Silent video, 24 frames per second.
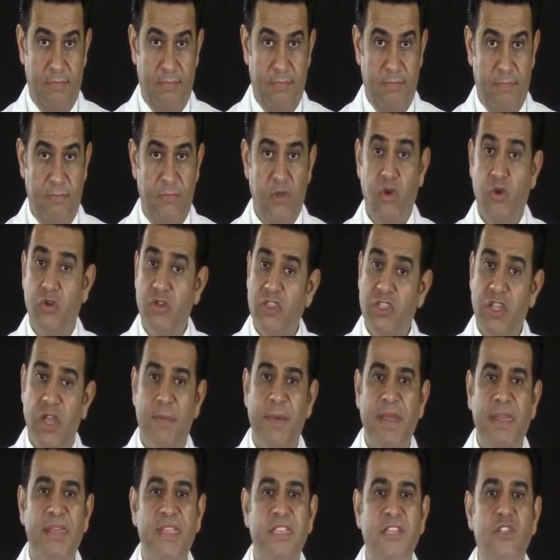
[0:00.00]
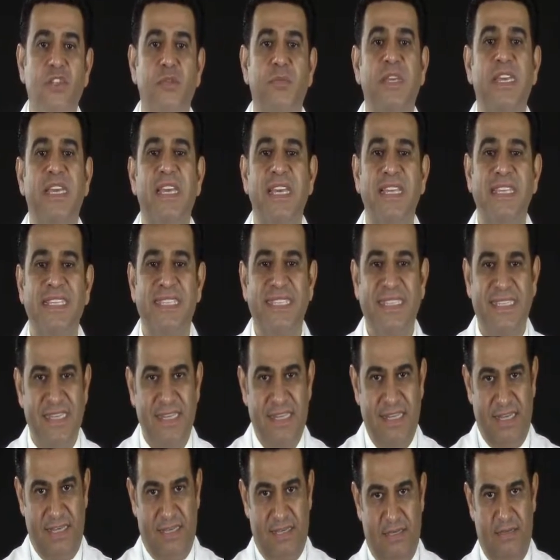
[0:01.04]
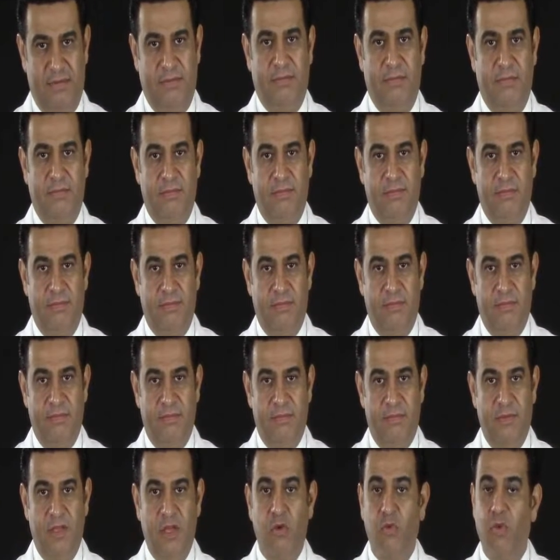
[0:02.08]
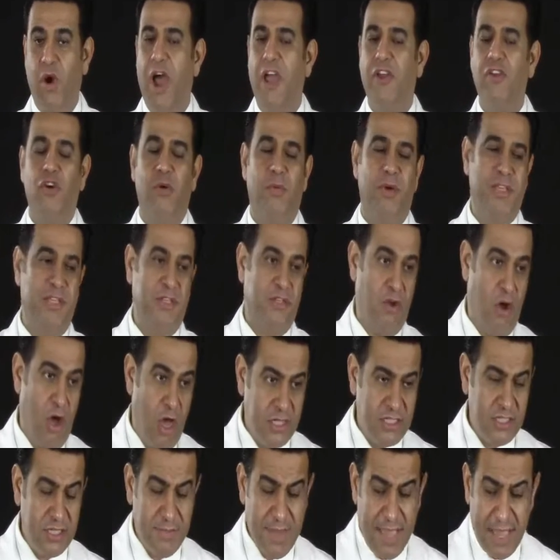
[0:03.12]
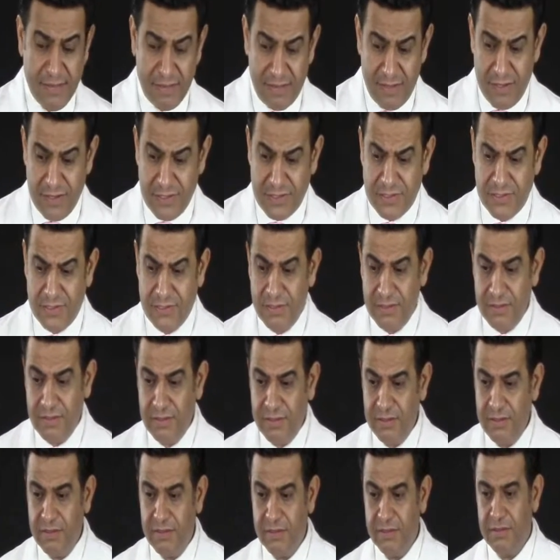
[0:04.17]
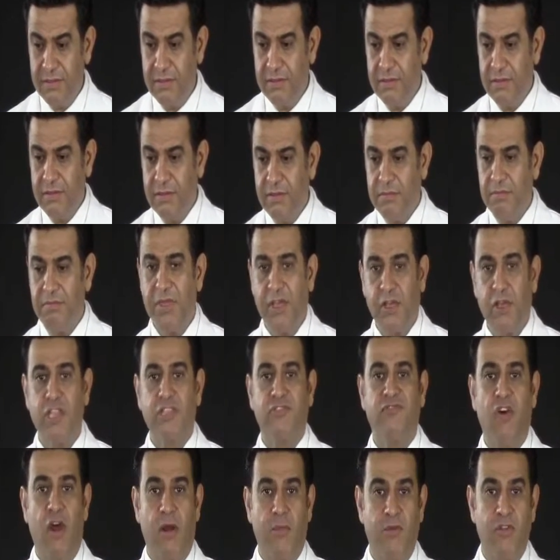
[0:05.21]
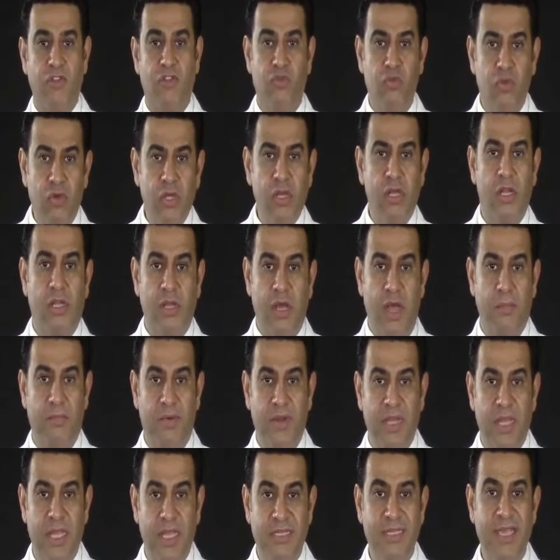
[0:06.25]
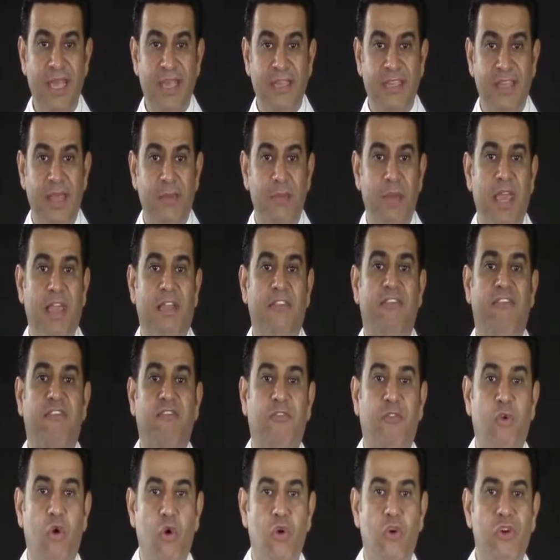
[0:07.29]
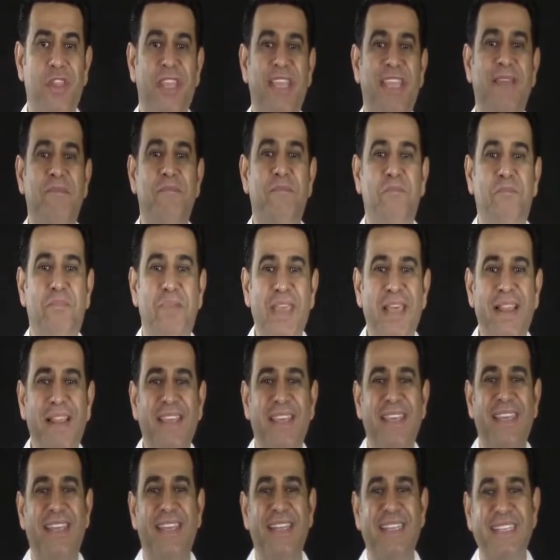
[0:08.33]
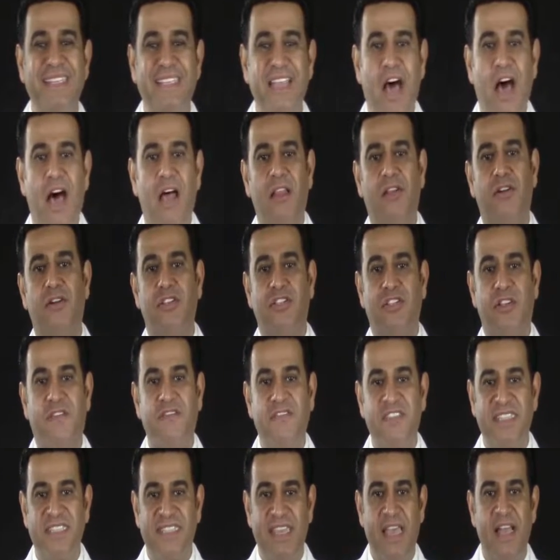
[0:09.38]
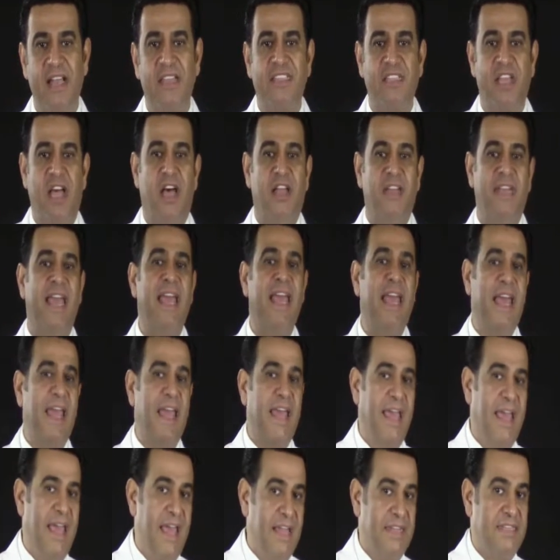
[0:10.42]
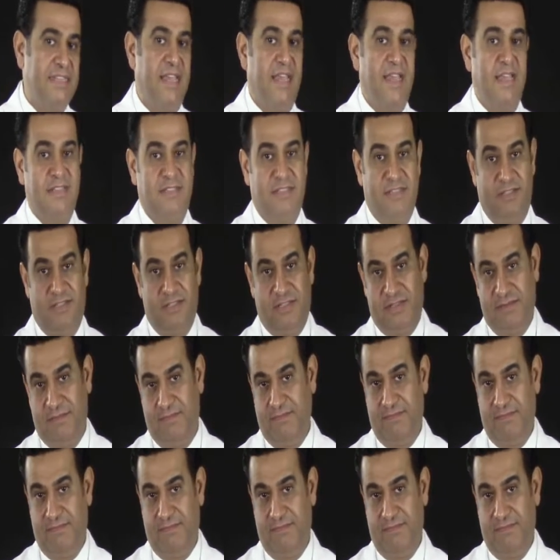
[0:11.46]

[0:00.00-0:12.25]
Your stomach needs to be acidic. Why nobody talks about this? Because pharmaceutical companies, they make $40 billion of sales on antacids.